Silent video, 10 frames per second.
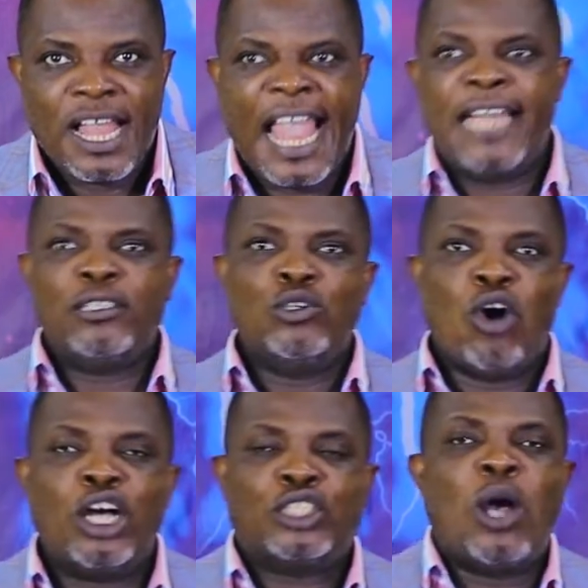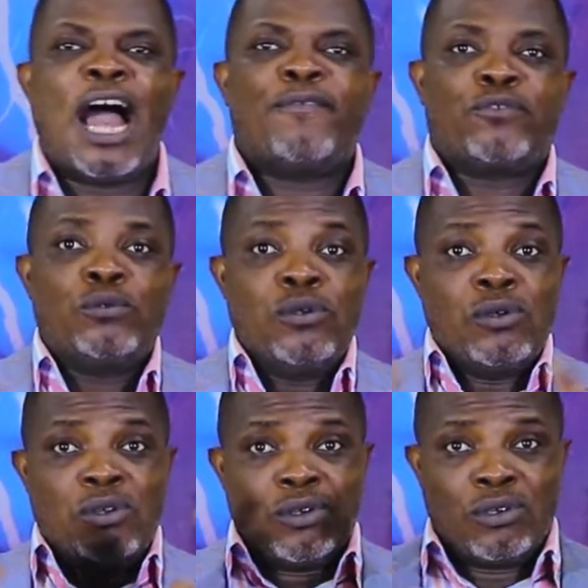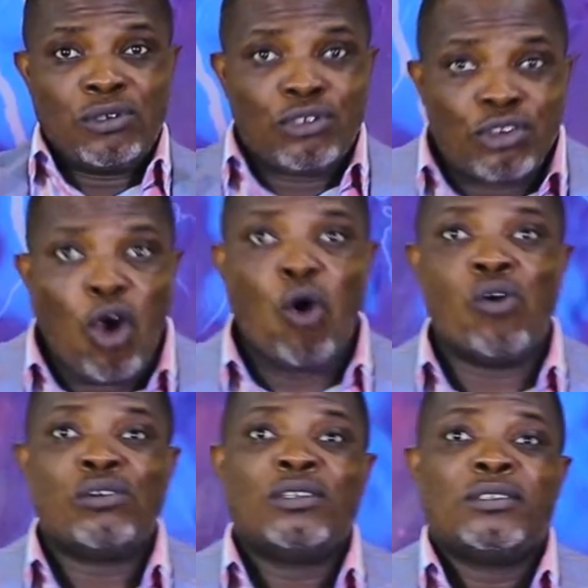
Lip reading: And you also have to grow